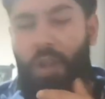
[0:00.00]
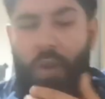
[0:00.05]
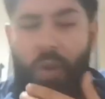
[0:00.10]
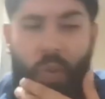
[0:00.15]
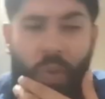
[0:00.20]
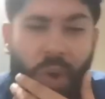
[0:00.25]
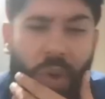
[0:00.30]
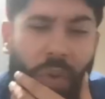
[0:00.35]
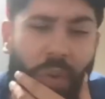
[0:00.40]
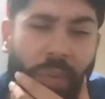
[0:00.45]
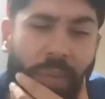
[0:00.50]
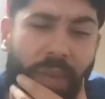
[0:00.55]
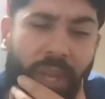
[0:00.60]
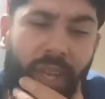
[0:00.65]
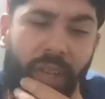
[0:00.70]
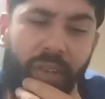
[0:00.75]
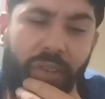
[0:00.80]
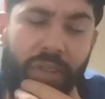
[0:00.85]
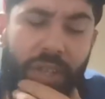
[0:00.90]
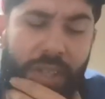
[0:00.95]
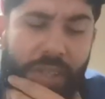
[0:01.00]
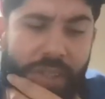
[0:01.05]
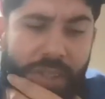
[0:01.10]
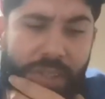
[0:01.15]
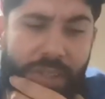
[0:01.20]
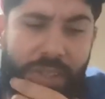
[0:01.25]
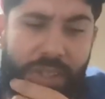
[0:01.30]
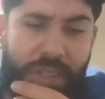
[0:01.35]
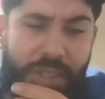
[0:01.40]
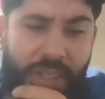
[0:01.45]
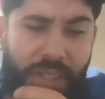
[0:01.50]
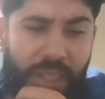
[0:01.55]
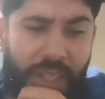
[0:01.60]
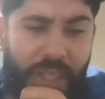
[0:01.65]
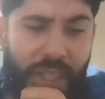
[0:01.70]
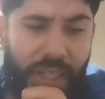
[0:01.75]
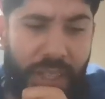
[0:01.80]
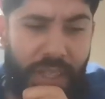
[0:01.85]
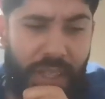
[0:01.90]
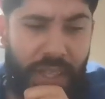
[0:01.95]
what will be interesting to
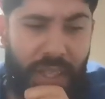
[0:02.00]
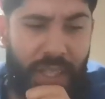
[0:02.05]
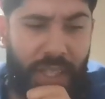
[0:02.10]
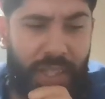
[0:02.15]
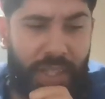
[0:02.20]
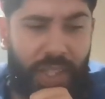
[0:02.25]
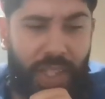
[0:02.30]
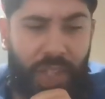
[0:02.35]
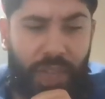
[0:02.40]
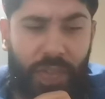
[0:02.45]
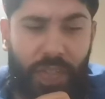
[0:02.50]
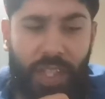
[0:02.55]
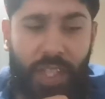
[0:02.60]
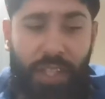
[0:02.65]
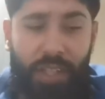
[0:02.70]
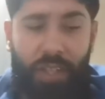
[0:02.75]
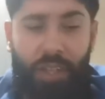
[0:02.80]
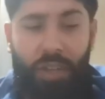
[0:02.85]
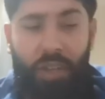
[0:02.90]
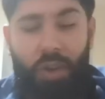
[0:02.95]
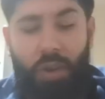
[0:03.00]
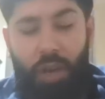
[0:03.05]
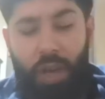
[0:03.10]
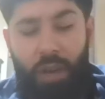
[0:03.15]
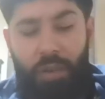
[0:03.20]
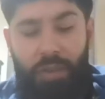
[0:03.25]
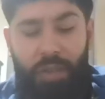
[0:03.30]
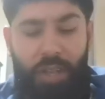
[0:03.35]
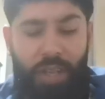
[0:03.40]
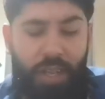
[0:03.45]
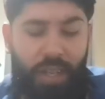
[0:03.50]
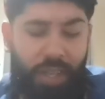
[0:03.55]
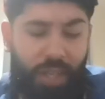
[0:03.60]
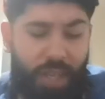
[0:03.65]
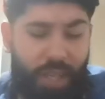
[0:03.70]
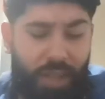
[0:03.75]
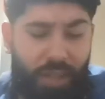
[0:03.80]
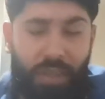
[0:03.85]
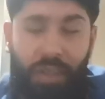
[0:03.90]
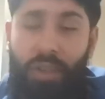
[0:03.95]
see is if he can go out there and
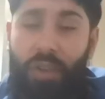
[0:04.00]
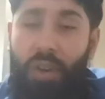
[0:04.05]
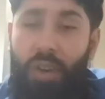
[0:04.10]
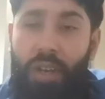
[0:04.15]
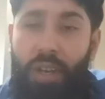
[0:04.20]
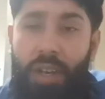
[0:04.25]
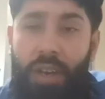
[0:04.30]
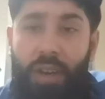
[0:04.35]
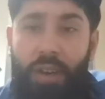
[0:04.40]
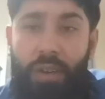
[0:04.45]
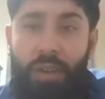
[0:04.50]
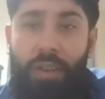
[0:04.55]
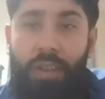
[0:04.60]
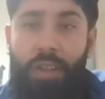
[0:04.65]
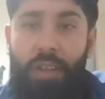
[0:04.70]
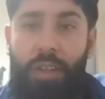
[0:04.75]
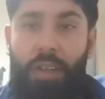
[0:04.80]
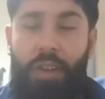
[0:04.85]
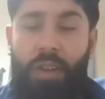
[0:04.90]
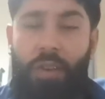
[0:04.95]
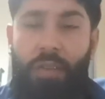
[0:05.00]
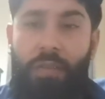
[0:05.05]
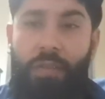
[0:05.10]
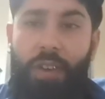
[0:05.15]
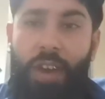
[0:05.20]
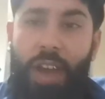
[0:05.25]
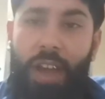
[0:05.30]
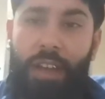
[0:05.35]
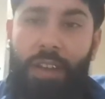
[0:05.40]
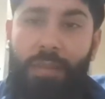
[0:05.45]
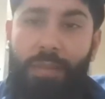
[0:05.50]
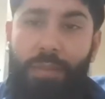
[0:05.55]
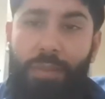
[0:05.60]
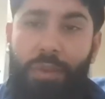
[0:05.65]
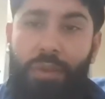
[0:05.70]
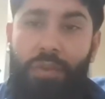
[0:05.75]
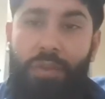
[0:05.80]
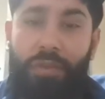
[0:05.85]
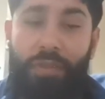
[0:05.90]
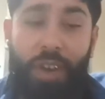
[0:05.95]
get the knockout. You know,
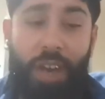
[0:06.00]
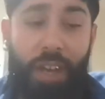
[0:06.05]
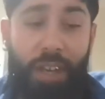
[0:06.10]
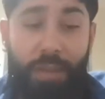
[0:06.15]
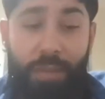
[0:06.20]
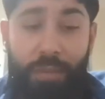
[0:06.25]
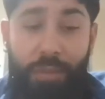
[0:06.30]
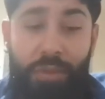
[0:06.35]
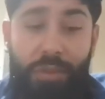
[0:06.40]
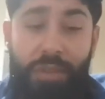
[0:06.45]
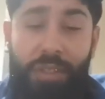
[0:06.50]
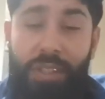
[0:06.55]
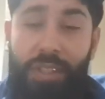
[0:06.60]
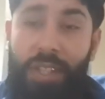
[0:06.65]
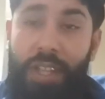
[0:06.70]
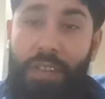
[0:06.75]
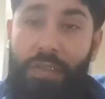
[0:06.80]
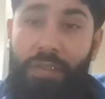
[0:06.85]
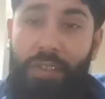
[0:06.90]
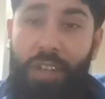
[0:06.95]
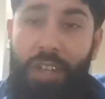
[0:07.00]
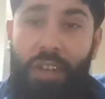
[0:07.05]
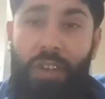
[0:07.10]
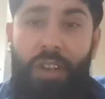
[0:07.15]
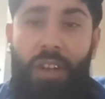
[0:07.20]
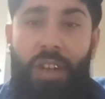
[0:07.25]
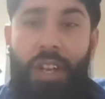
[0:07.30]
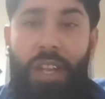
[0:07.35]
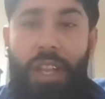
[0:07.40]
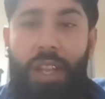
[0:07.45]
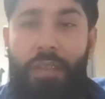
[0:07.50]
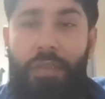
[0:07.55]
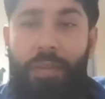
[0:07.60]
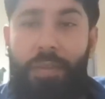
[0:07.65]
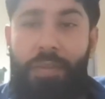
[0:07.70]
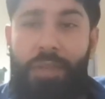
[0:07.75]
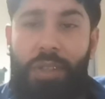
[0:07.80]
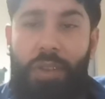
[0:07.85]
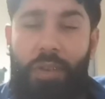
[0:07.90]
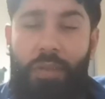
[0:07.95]
Feigenbutz is definitely going to leave
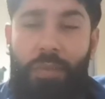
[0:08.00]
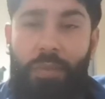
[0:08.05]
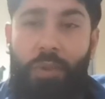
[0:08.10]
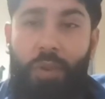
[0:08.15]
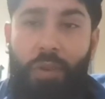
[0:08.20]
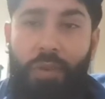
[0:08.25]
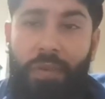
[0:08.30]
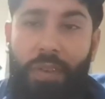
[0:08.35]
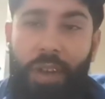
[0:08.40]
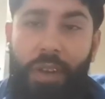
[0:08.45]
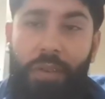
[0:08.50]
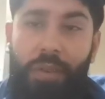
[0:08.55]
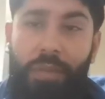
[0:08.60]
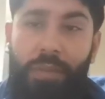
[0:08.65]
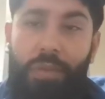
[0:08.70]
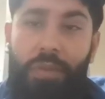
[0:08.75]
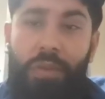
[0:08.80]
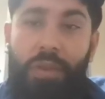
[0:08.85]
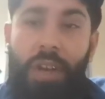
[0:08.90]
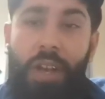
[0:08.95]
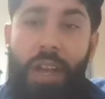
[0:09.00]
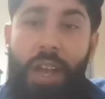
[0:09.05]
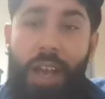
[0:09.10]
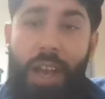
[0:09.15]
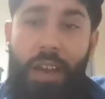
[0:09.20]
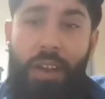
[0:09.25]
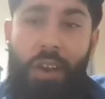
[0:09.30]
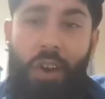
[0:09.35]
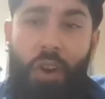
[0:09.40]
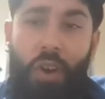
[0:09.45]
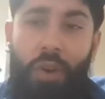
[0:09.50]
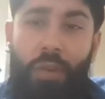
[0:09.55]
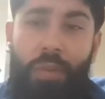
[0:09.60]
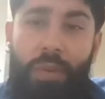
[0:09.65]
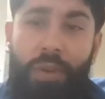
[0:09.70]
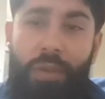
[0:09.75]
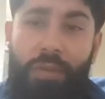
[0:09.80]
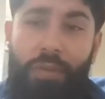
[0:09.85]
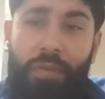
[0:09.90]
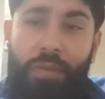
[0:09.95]
himself more vulnerable and
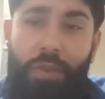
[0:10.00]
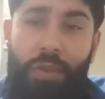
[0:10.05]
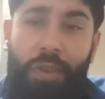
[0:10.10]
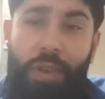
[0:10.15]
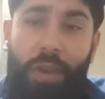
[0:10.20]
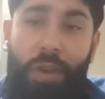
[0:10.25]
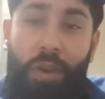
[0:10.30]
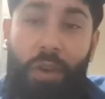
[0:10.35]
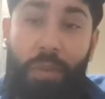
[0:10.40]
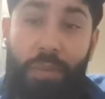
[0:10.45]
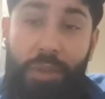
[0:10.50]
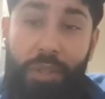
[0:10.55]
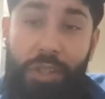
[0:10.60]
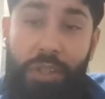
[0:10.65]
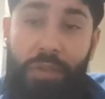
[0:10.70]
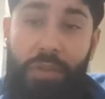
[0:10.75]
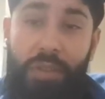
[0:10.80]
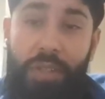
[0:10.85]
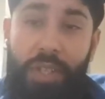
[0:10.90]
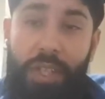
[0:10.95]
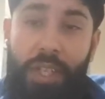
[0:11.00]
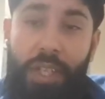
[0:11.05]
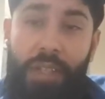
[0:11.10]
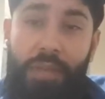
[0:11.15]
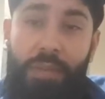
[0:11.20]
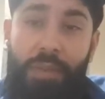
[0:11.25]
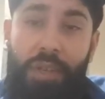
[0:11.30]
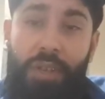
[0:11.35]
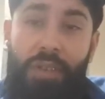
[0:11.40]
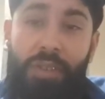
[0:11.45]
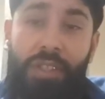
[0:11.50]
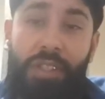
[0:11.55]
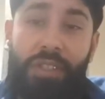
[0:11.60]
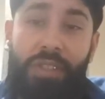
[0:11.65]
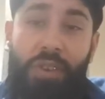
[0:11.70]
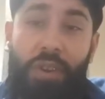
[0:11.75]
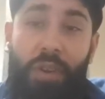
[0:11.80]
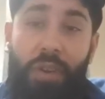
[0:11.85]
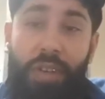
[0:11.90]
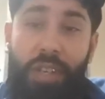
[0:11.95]
open for the opportunities, because he's
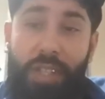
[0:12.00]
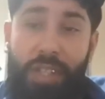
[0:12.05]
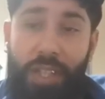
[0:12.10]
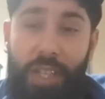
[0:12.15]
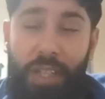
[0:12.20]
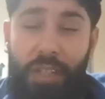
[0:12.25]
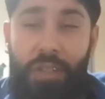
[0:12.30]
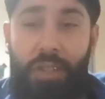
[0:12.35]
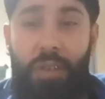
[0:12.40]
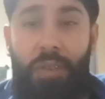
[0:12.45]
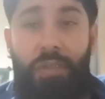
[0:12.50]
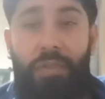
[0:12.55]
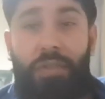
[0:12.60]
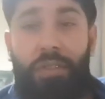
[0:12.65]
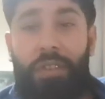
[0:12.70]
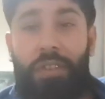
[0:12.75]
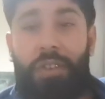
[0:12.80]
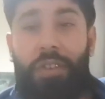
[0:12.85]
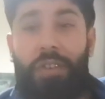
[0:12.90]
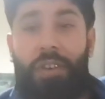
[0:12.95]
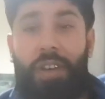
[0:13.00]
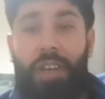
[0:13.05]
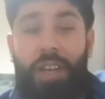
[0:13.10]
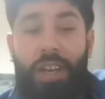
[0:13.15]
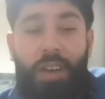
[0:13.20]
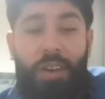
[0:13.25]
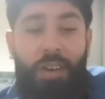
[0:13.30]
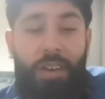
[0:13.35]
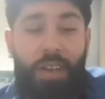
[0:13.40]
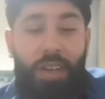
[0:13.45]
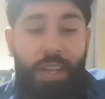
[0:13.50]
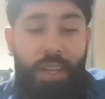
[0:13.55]
going in there to look for the knockout,